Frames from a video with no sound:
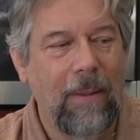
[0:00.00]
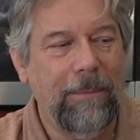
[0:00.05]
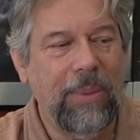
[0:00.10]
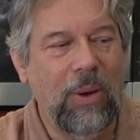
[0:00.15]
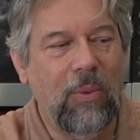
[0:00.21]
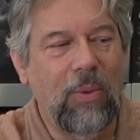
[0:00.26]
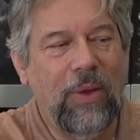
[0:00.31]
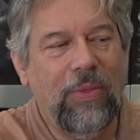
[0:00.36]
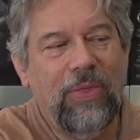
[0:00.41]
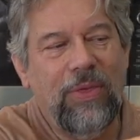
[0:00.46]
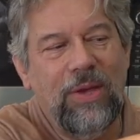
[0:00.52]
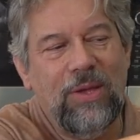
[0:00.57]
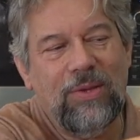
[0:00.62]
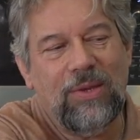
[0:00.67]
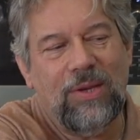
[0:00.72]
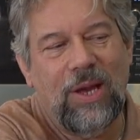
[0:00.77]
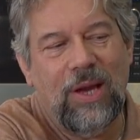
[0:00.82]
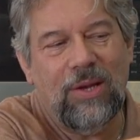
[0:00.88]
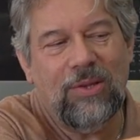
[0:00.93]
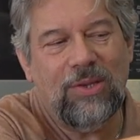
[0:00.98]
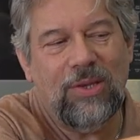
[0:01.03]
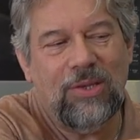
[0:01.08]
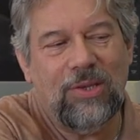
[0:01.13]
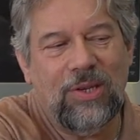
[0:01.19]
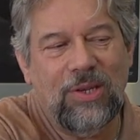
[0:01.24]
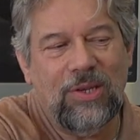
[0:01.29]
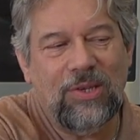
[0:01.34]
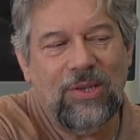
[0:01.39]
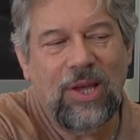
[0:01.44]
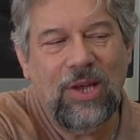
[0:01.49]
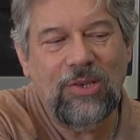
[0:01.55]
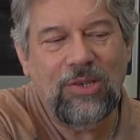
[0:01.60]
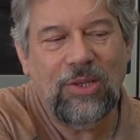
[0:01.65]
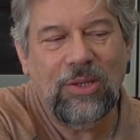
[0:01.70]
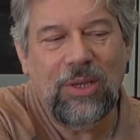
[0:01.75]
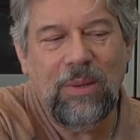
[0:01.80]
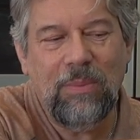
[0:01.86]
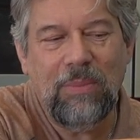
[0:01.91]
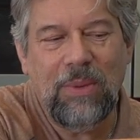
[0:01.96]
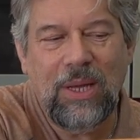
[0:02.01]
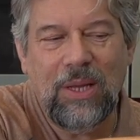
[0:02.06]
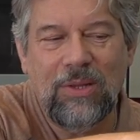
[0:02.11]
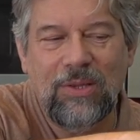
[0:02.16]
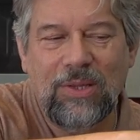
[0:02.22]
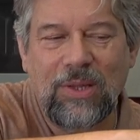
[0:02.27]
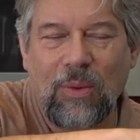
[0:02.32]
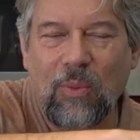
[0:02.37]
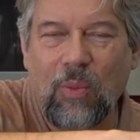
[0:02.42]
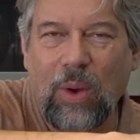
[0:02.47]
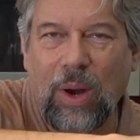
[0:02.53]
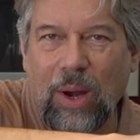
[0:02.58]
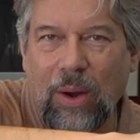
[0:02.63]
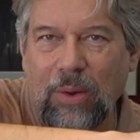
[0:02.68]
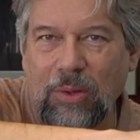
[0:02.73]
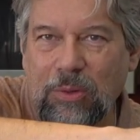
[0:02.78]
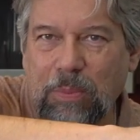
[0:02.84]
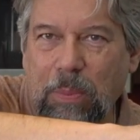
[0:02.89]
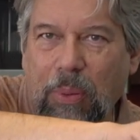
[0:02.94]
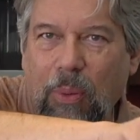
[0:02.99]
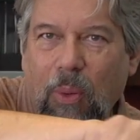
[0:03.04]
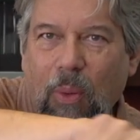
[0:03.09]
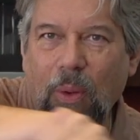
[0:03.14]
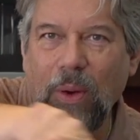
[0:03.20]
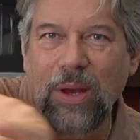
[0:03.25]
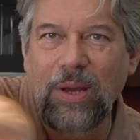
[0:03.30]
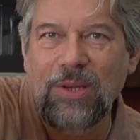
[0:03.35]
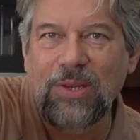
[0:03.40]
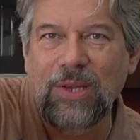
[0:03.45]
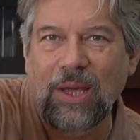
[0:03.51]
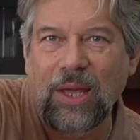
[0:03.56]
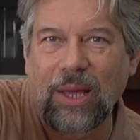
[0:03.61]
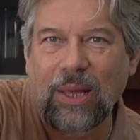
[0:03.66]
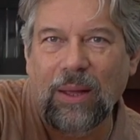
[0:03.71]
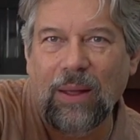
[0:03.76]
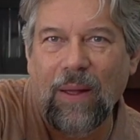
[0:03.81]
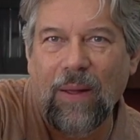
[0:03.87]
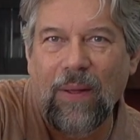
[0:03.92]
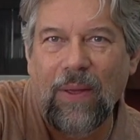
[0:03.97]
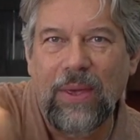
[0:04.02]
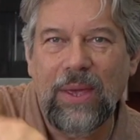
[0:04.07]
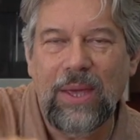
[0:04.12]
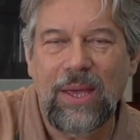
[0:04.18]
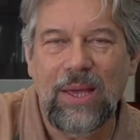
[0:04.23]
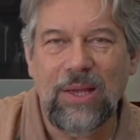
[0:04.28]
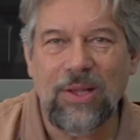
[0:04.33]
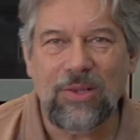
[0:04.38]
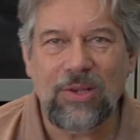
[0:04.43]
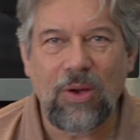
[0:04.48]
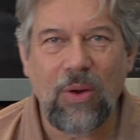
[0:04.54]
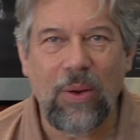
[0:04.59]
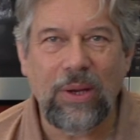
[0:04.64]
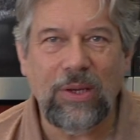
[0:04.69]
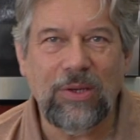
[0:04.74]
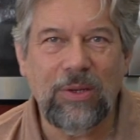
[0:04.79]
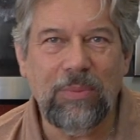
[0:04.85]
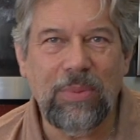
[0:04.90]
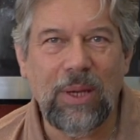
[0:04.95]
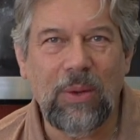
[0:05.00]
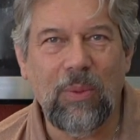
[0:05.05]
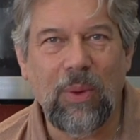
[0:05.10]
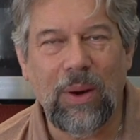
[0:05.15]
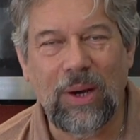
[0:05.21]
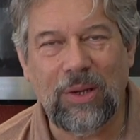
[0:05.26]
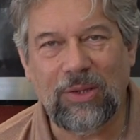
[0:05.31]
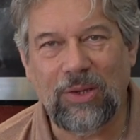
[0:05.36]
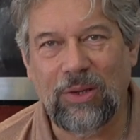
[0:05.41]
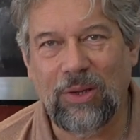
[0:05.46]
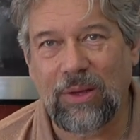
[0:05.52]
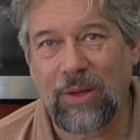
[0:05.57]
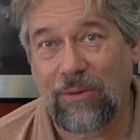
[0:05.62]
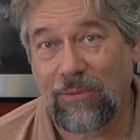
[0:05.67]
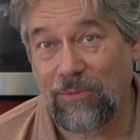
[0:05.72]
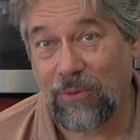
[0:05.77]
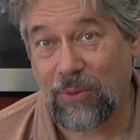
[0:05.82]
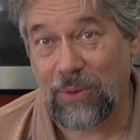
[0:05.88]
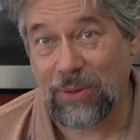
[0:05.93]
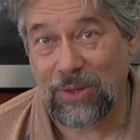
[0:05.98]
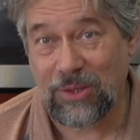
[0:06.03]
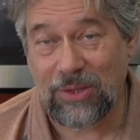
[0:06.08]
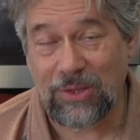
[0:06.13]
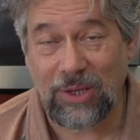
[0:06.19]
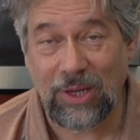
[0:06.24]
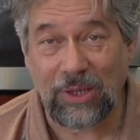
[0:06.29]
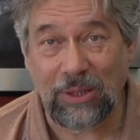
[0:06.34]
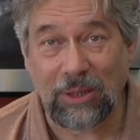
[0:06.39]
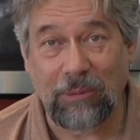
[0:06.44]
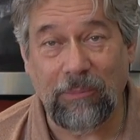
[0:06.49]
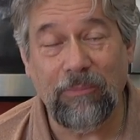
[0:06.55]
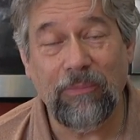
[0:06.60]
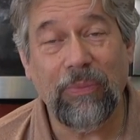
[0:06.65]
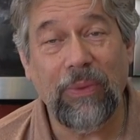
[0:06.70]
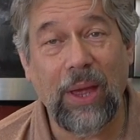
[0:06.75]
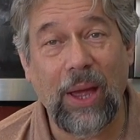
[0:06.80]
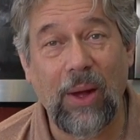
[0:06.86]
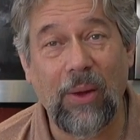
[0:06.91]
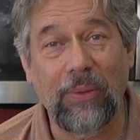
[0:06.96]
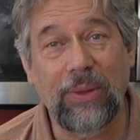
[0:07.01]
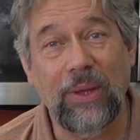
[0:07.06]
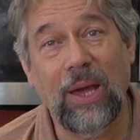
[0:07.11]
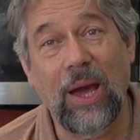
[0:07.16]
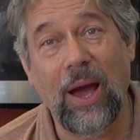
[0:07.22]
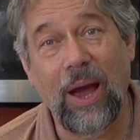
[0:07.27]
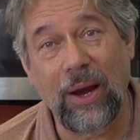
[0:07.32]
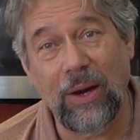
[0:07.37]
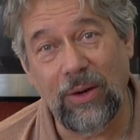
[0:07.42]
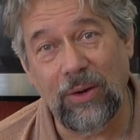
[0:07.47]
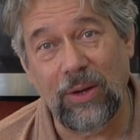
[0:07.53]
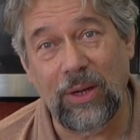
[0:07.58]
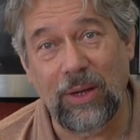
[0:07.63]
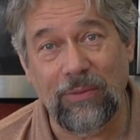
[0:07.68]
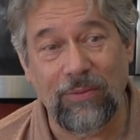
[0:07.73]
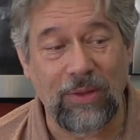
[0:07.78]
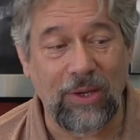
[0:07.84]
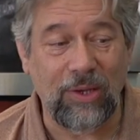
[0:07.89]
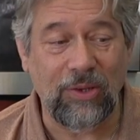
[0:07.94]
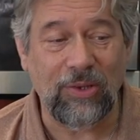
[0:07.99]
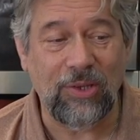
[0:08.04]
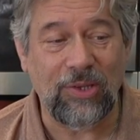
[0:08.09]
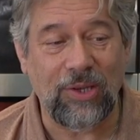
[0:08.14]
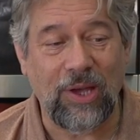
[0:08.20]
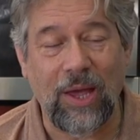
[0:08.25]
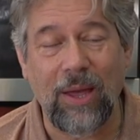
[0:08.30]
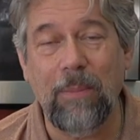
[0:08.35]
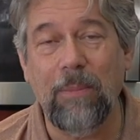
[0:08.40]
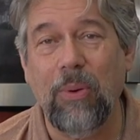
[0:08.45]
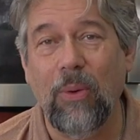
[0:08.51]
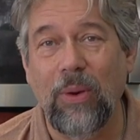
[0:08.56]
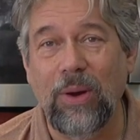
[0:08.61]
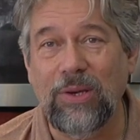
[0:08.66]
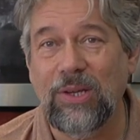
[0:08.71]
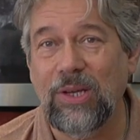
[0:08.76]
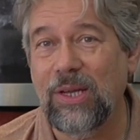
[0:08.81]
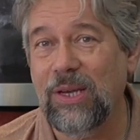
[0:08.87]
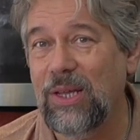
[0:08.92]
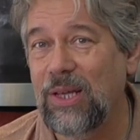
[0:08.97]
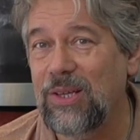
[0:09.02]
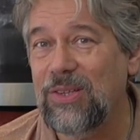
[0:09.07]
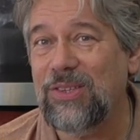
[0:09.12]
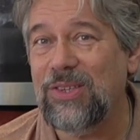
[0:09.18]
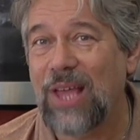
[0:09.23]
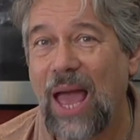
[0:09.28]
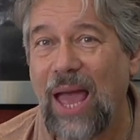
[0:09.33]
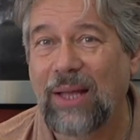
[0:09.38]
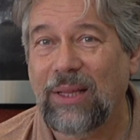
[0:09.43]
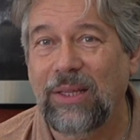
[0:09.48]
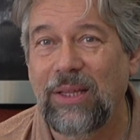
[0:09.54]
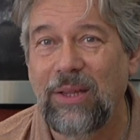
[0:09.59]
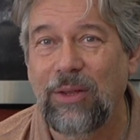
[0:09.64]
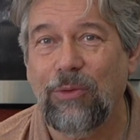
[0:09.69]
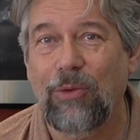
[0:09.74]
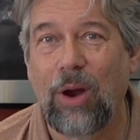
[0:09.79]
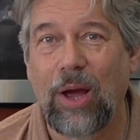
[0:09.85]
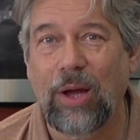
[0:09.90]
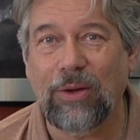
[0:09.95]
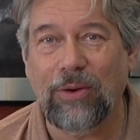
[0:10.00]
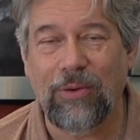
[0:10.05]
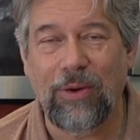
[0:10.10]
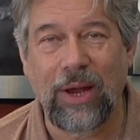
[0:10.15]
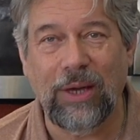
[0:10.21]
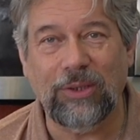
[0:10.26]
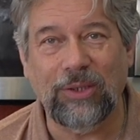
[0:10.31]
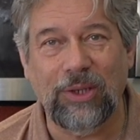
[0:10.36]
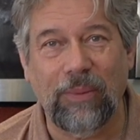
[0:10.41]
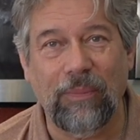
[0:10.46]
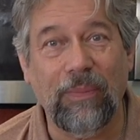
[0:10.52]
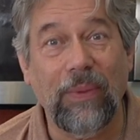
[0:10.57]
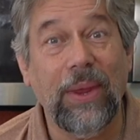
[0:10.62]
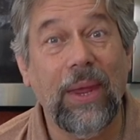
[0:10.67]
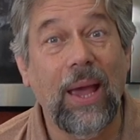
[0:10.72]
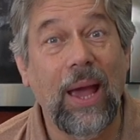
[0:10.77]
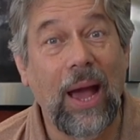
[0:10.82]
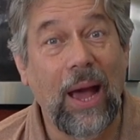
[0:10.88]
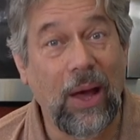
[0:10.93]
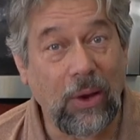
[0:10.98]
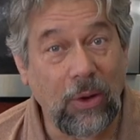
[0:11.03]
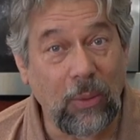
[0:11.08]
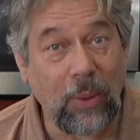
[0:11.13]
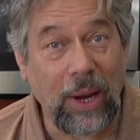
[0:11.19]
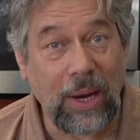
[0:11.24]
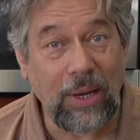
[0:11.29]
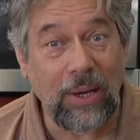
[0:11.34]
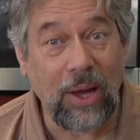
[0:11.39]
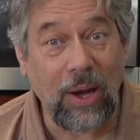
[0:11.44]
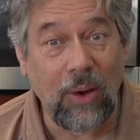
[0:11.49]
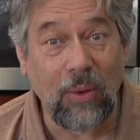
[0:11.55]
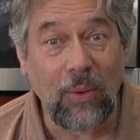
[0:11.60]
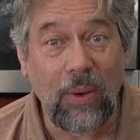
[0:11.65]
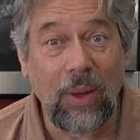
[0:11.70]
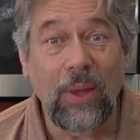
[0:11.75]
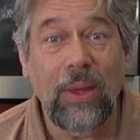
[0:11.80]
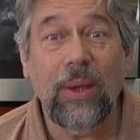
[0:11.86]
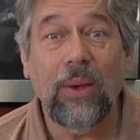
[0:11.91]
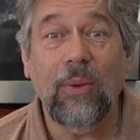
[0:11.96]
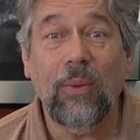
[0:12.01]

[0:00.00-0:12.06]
But what this does is it essentially means that where it's pointing is going to be where it's looking for the signal. Now, the irony of this is I am pointing in exactly the wrong direction. How do I know?